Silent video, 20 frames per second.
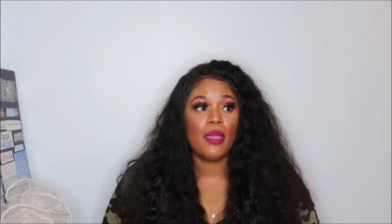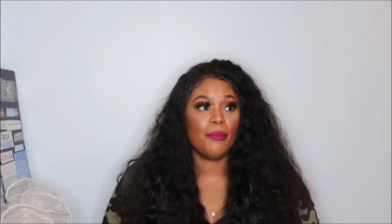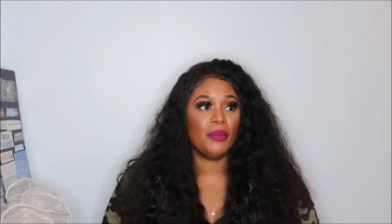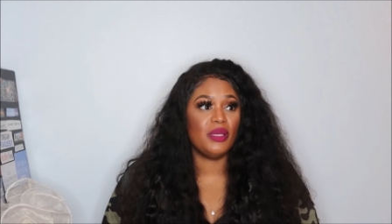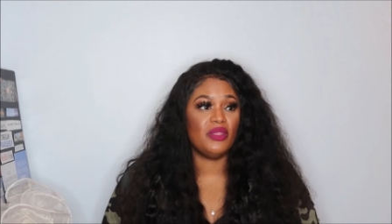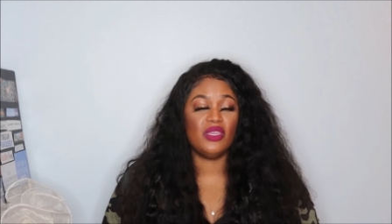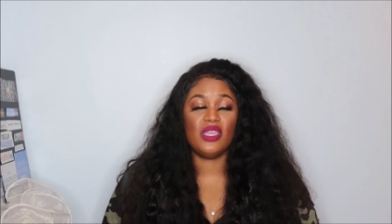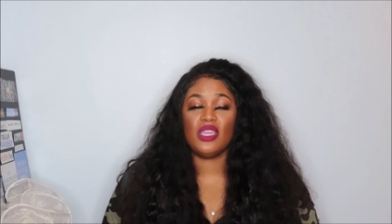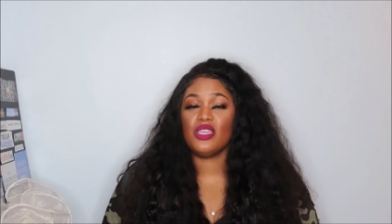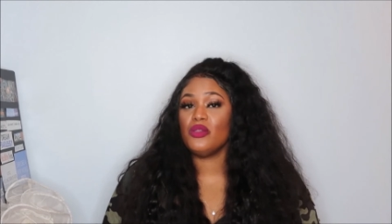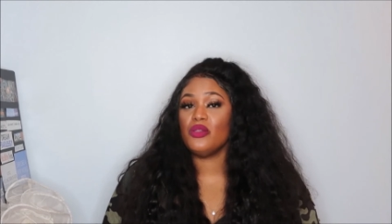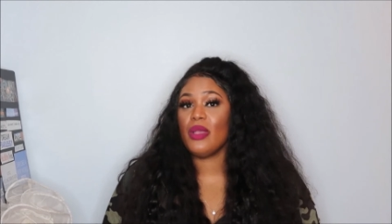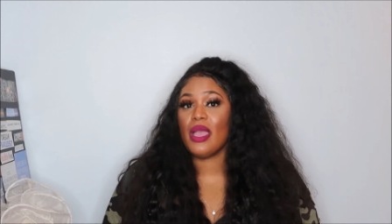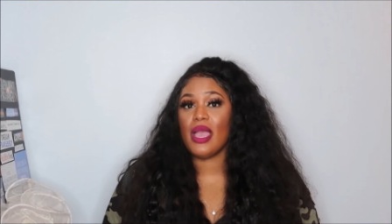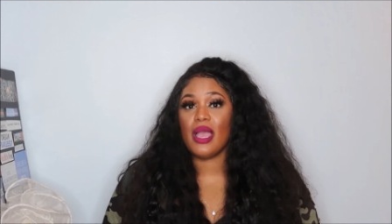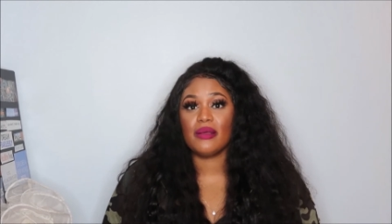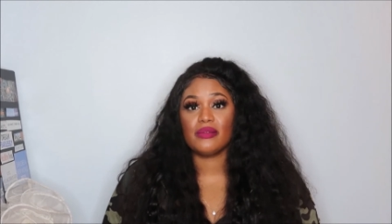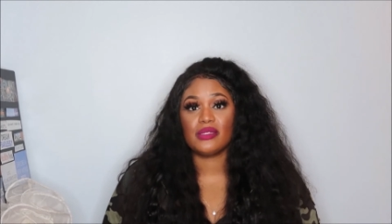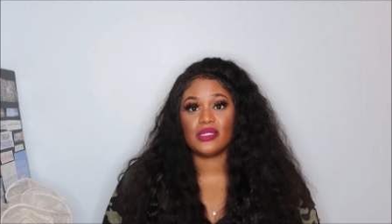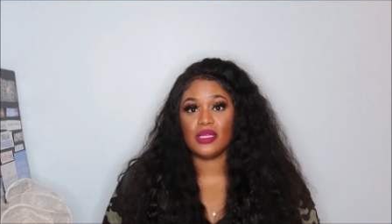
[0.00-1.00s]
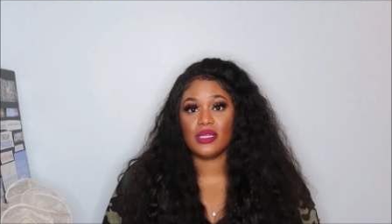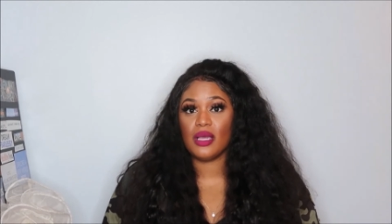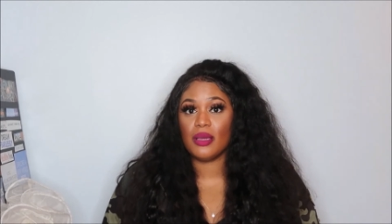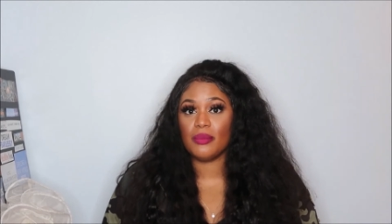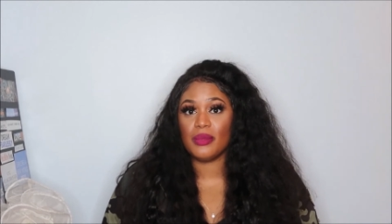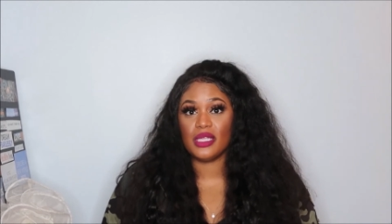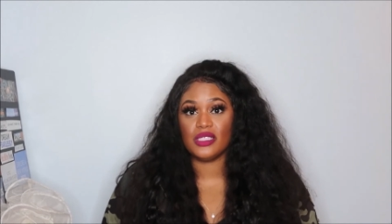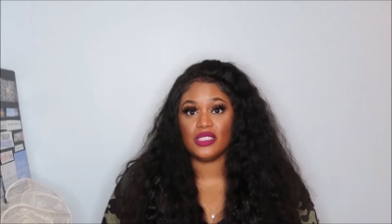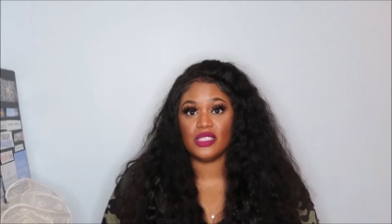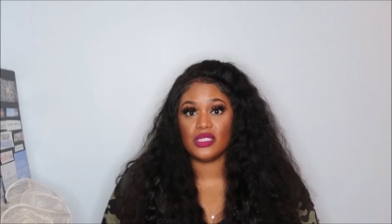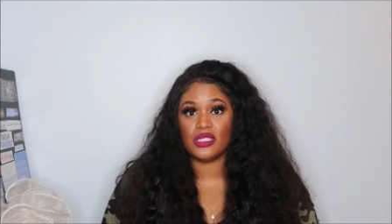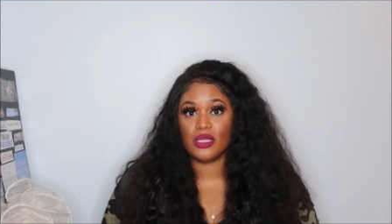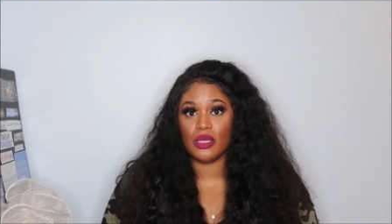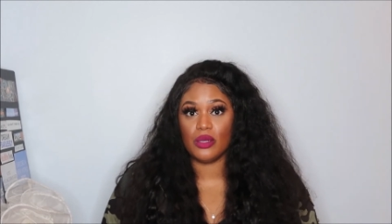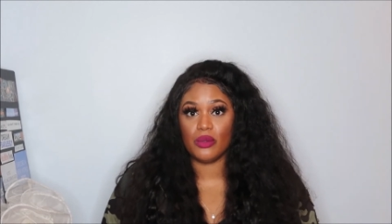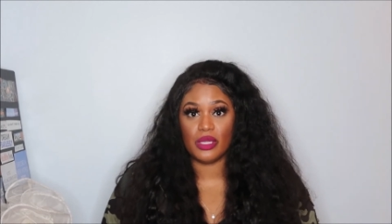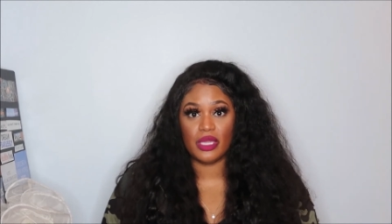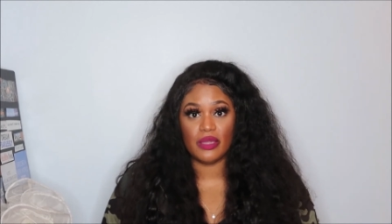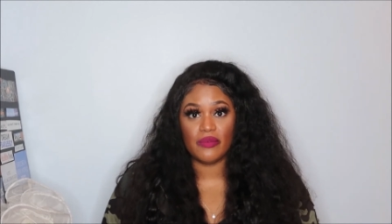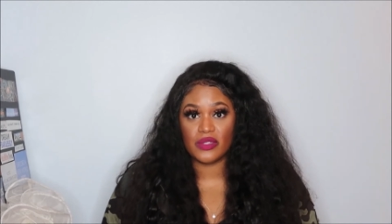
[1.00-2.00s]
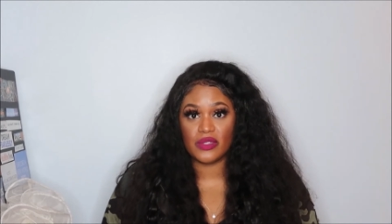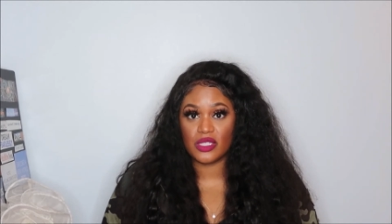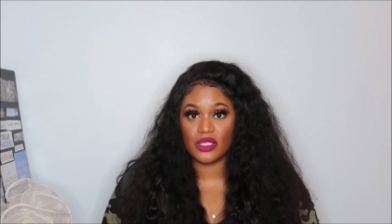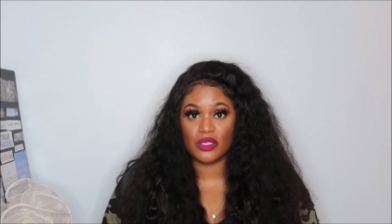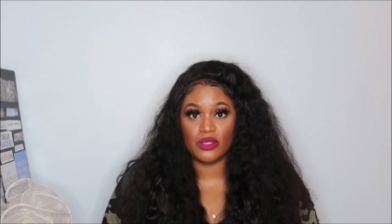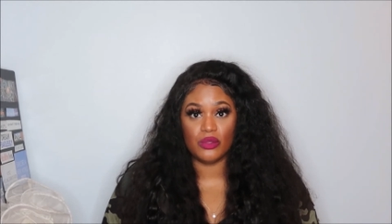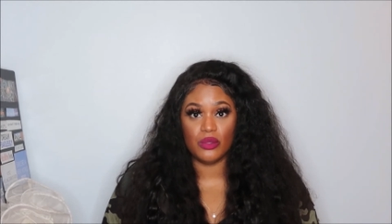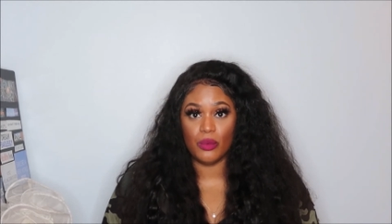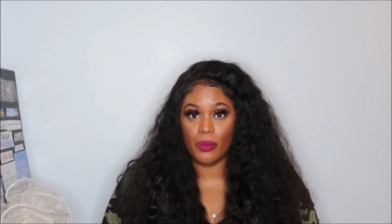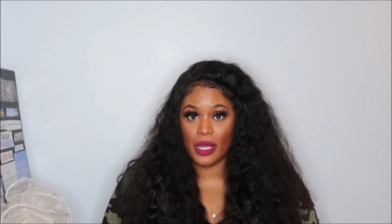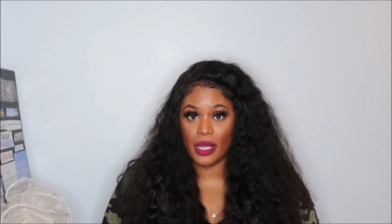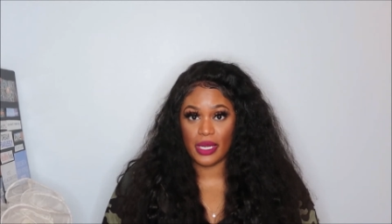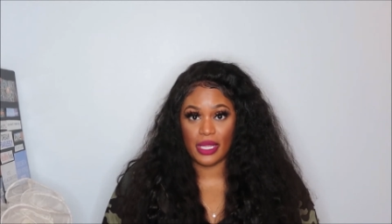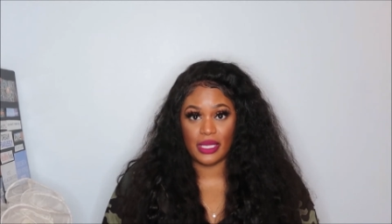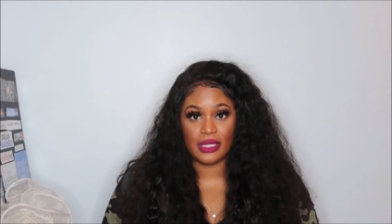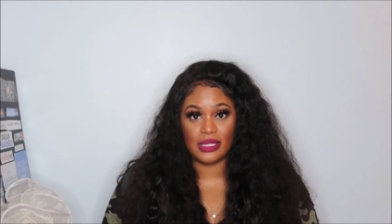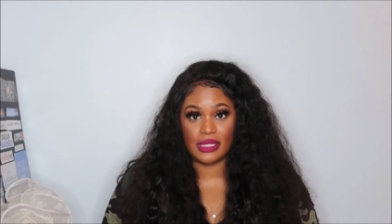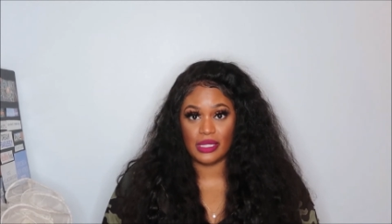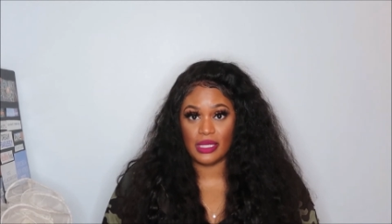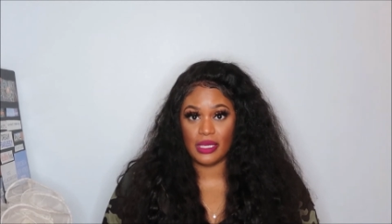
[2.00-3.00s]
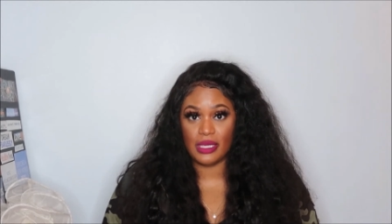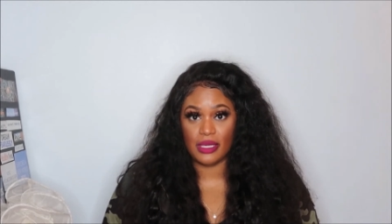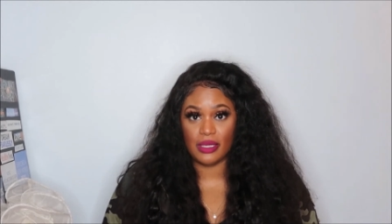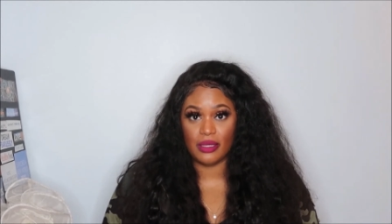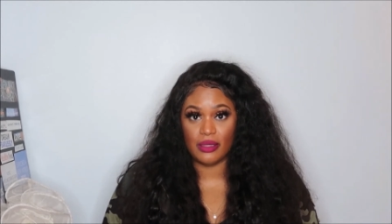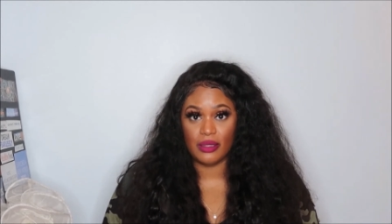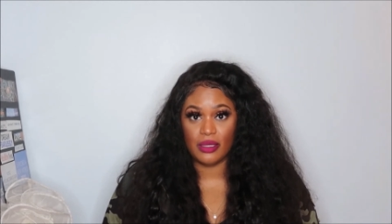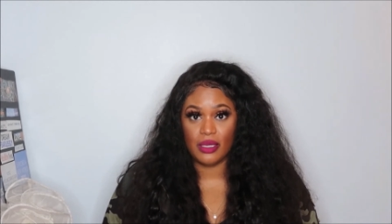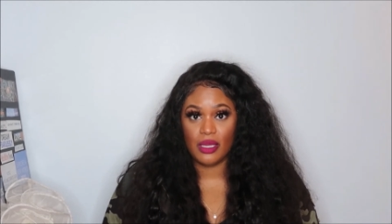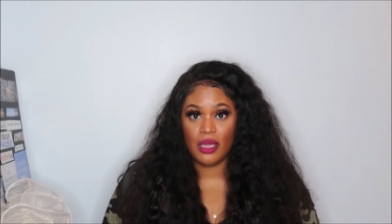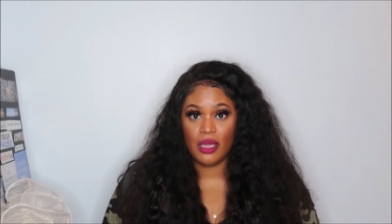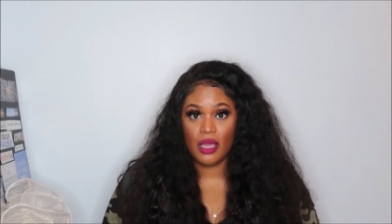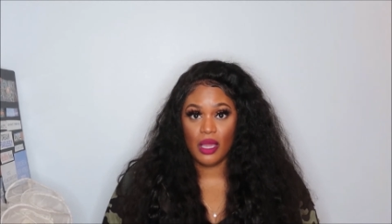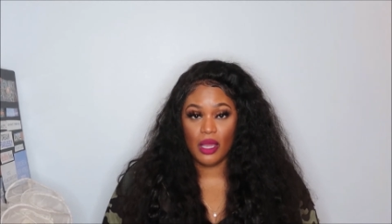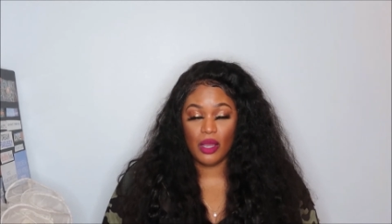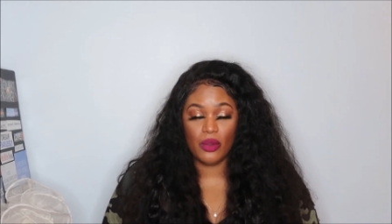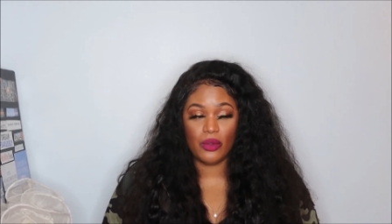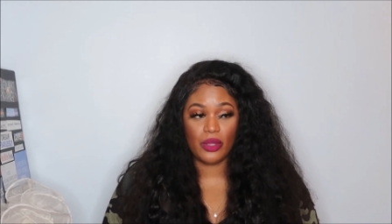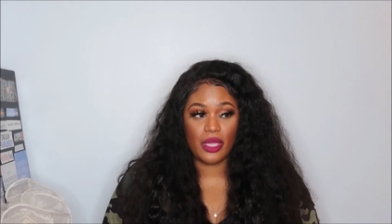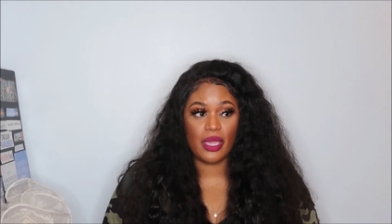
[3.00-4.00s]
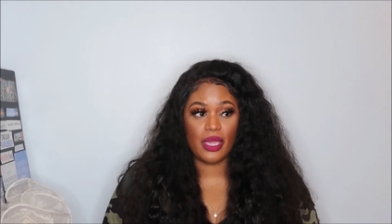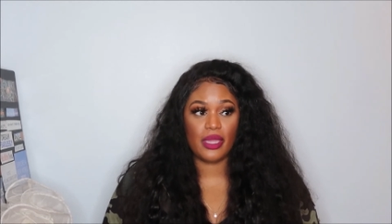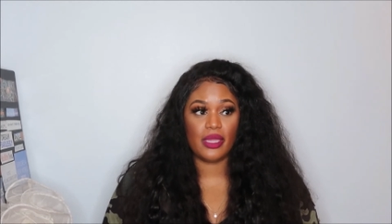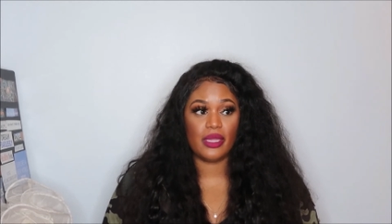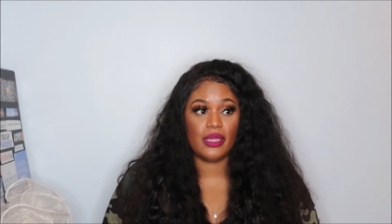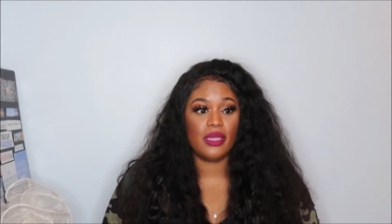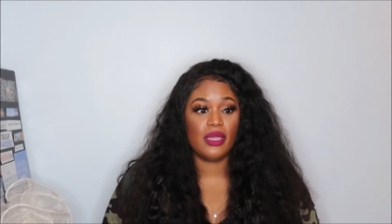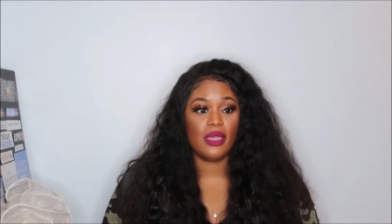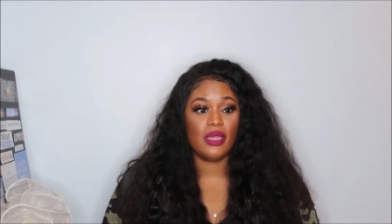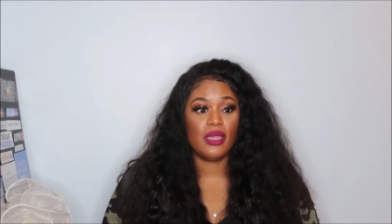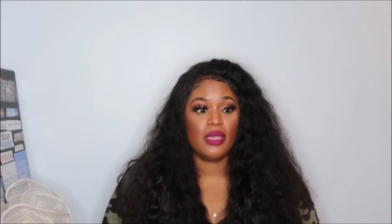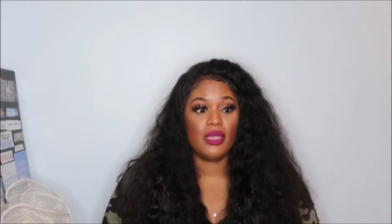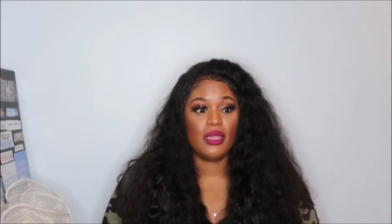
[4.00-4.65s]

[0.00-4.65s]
But then you have some that's just going to give it to you the way they see it. Okay?